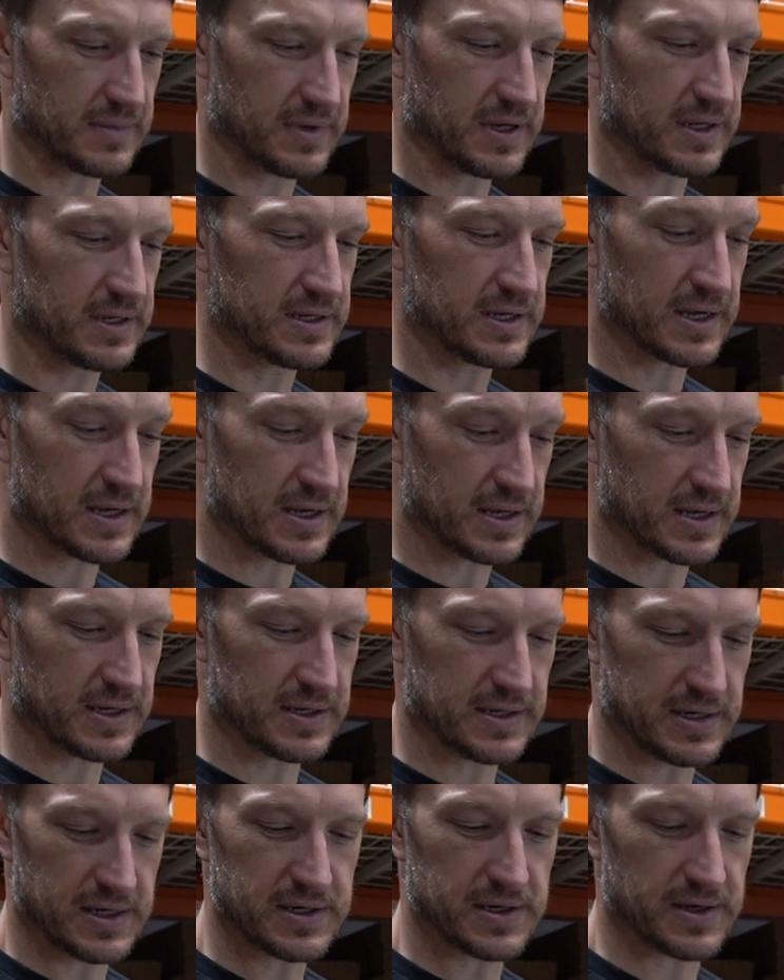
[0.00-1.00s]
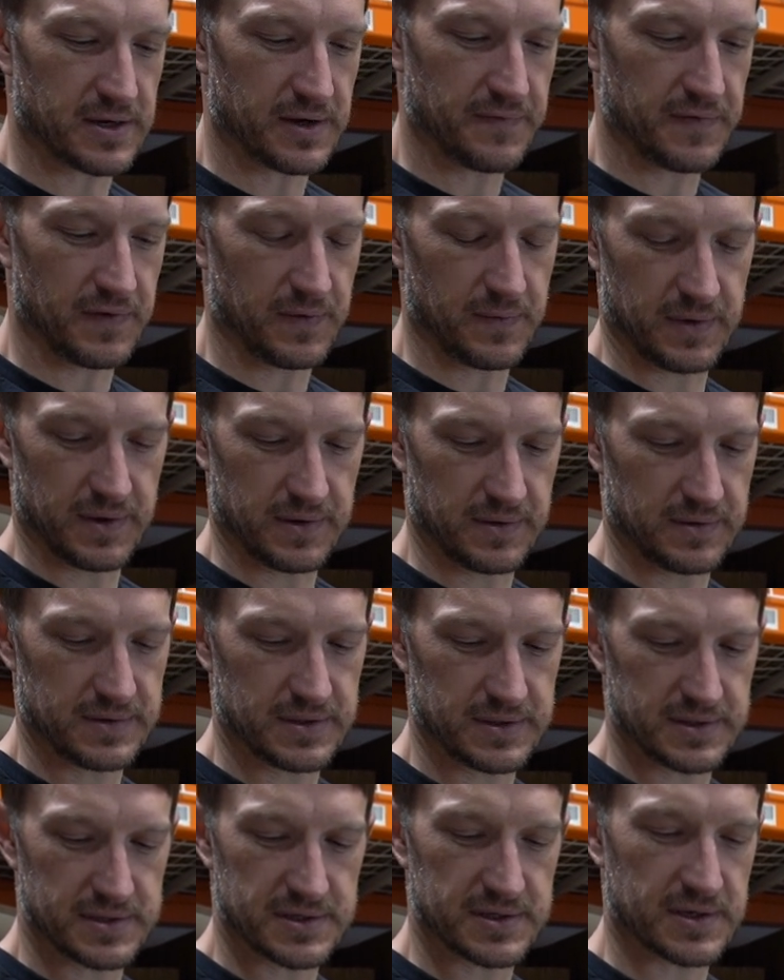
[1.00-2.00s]
a, a, contender, if you will.
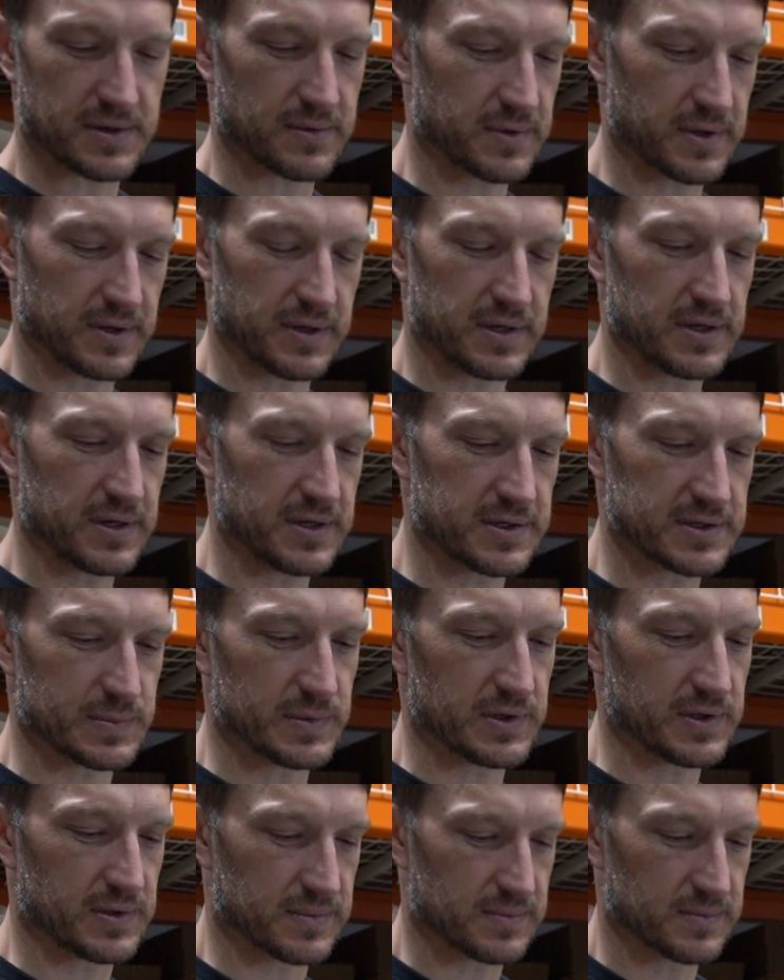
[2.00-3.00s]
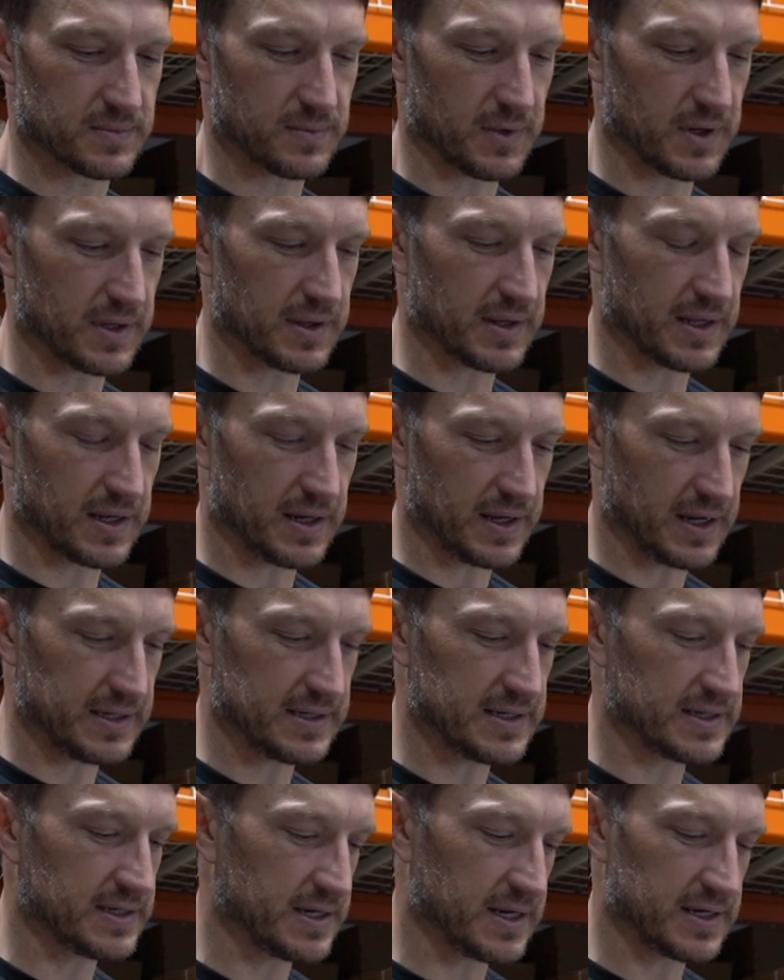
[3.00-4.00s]
This is a really nice boot. One that I
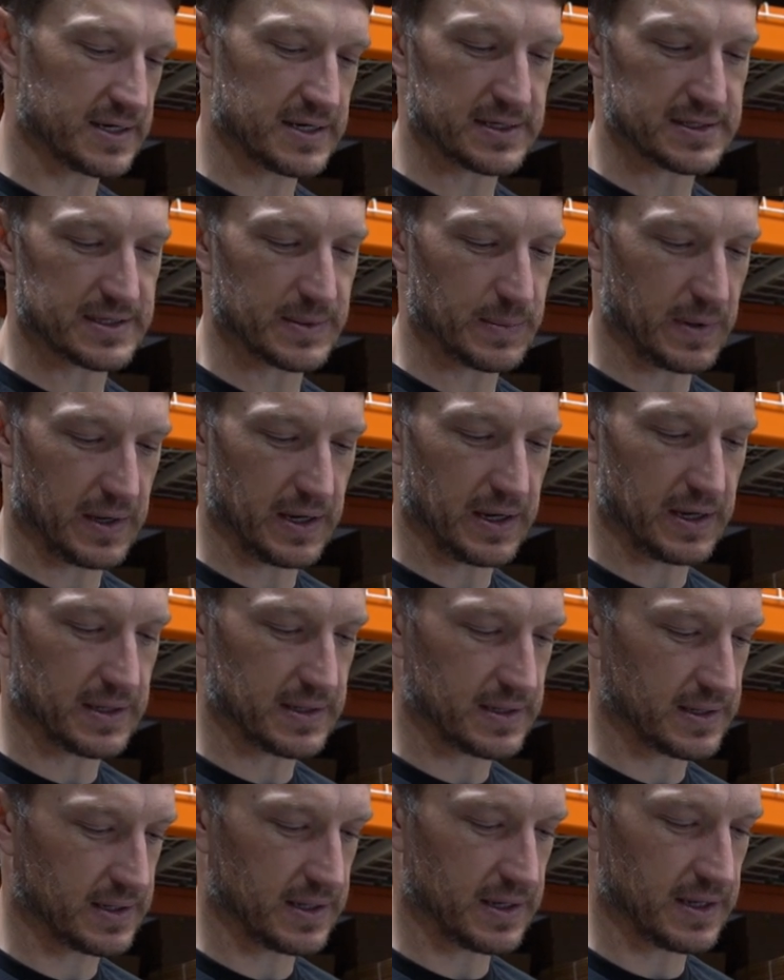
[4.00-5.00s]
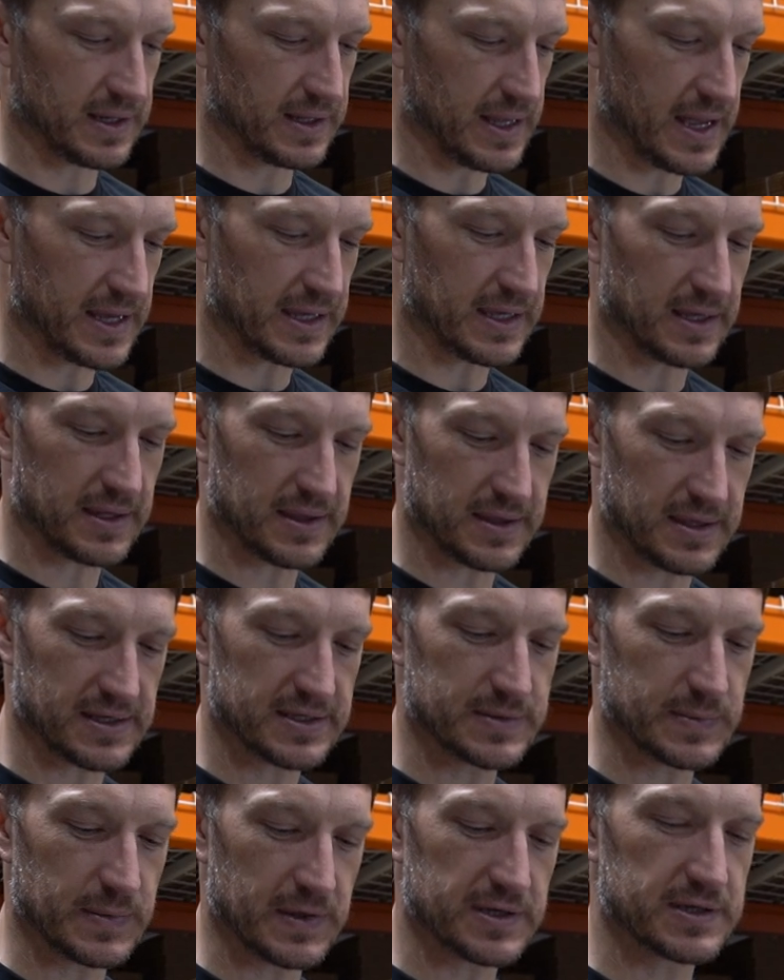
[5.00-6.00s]
didn't anticipate uh, liking
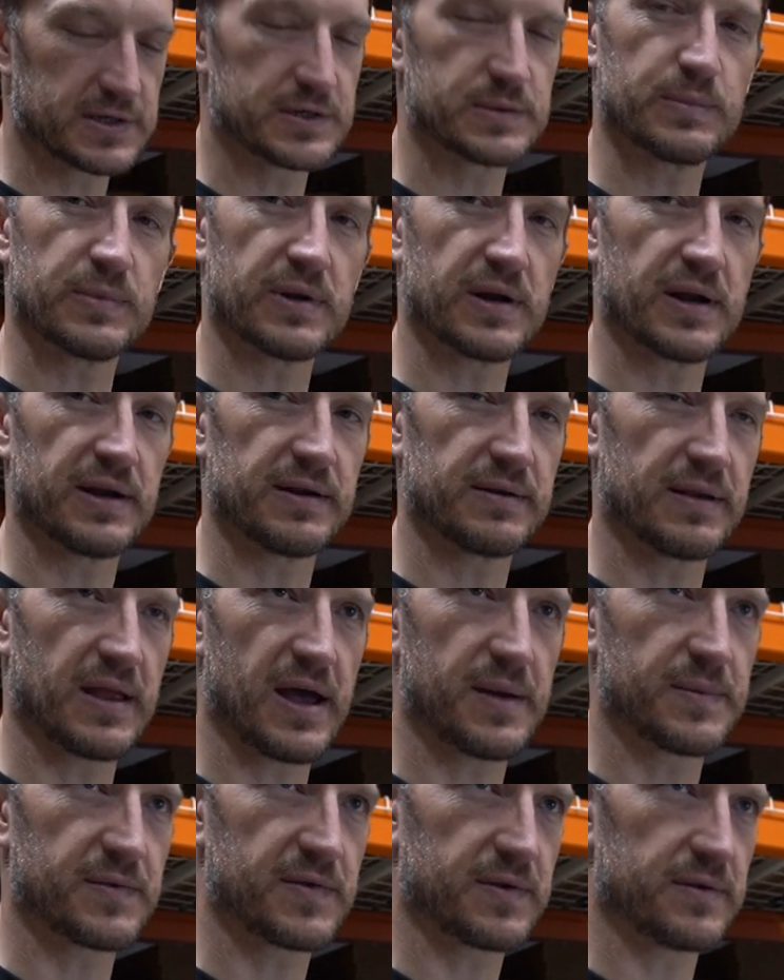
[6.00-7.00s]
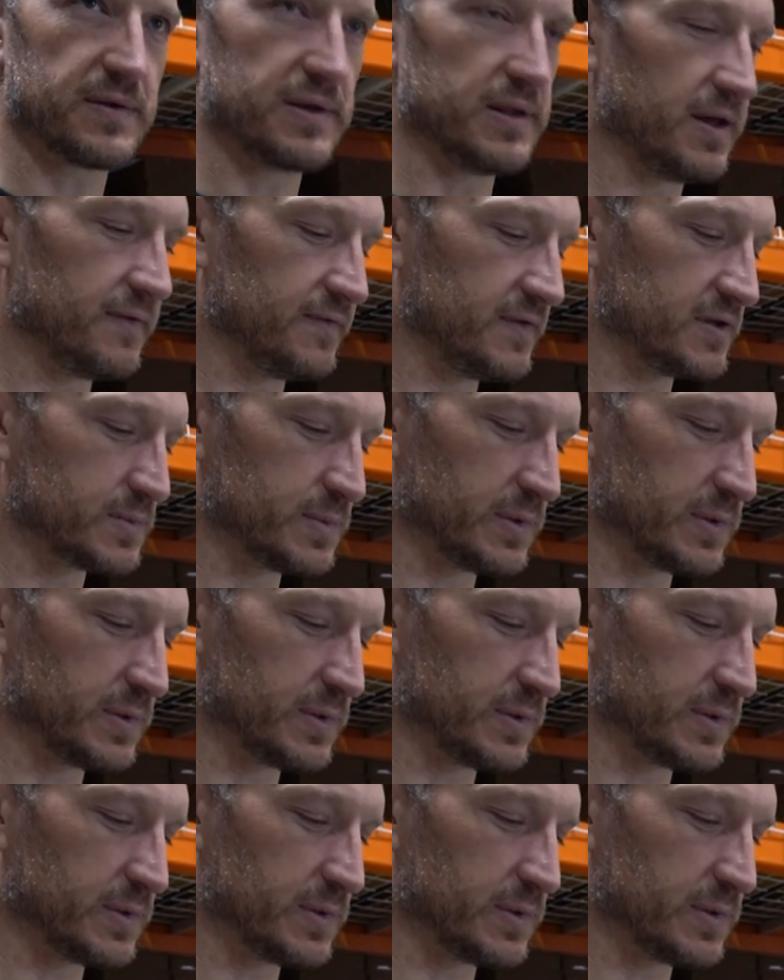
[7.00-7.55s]
this much, but I absolutely love this